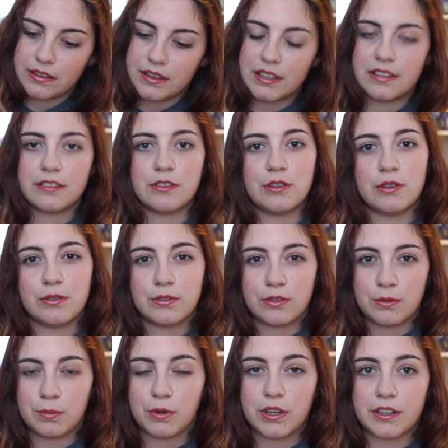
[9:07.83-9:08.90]
these
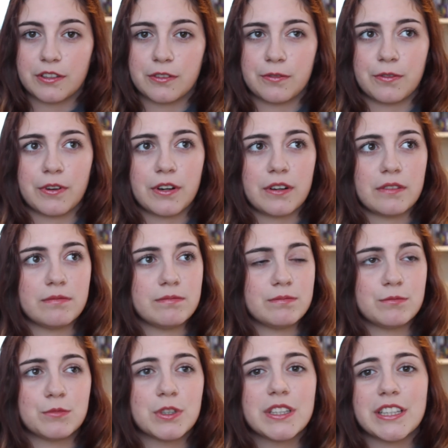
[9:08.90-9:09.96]
used books for
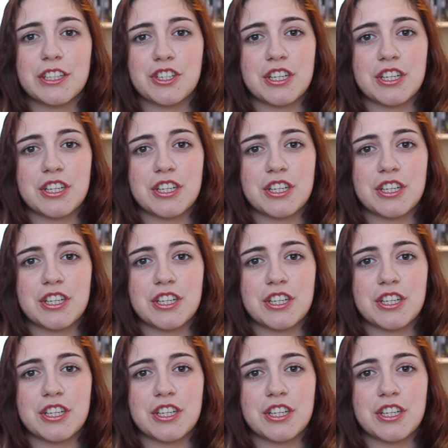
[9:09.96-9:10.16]
really